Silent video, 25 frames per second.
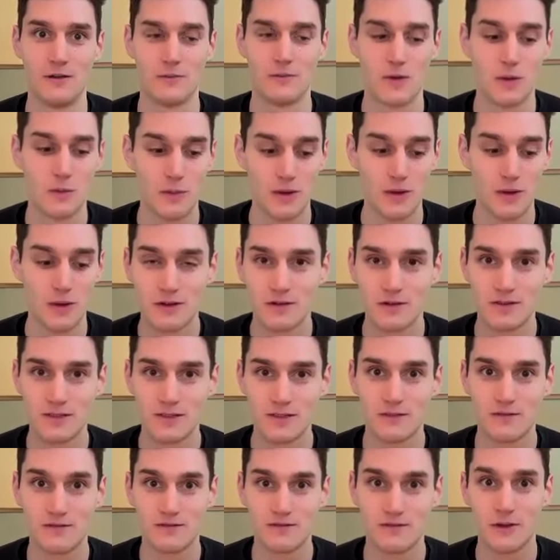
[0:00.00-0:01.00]
prepared
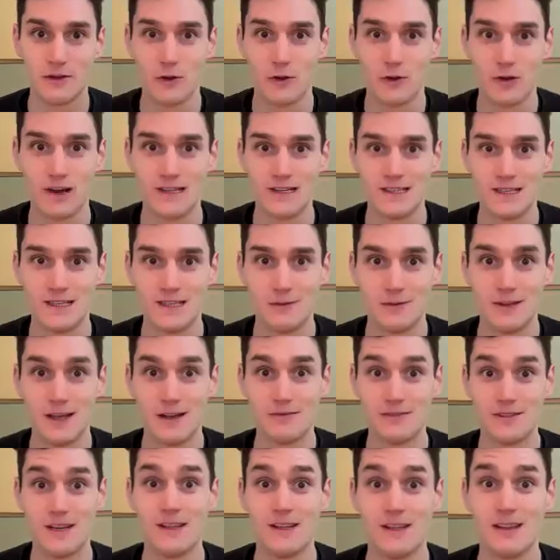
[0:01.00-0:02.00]
to file your IND with the
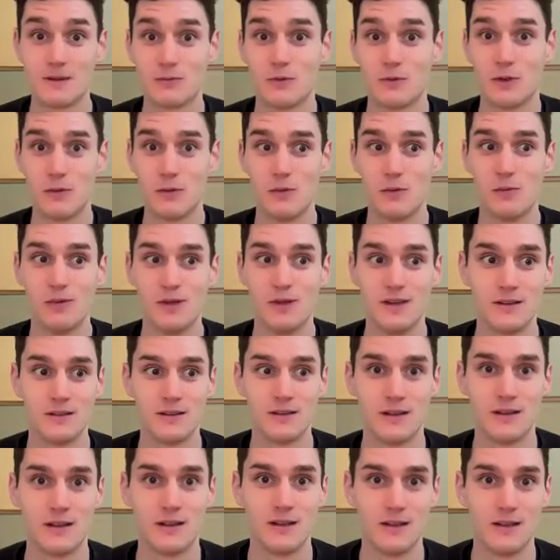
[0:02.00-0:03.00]
FDA, that's really when we
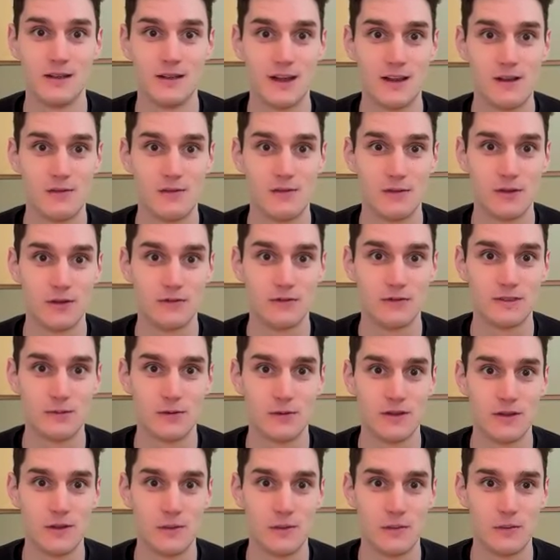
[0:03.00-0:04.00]
get involved
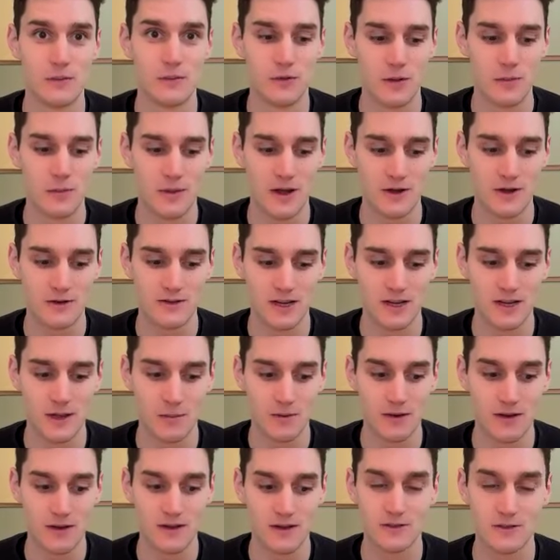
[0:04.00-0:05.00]
with a biotech
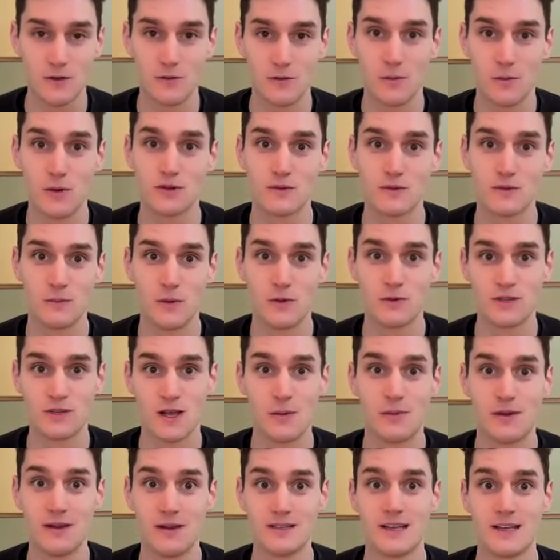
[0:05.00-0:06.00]
company. And so most
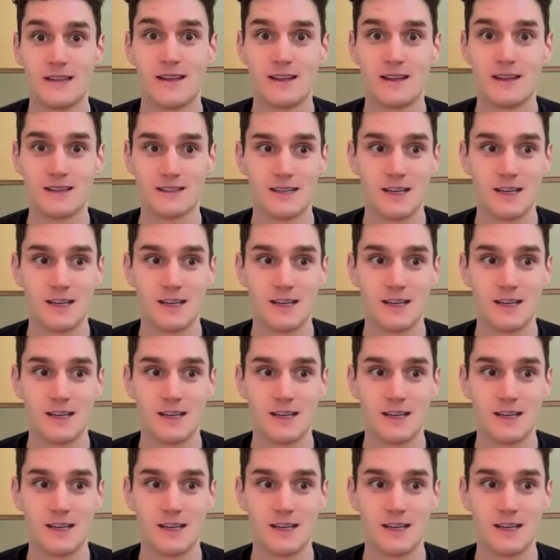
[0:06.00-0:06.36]
companies at that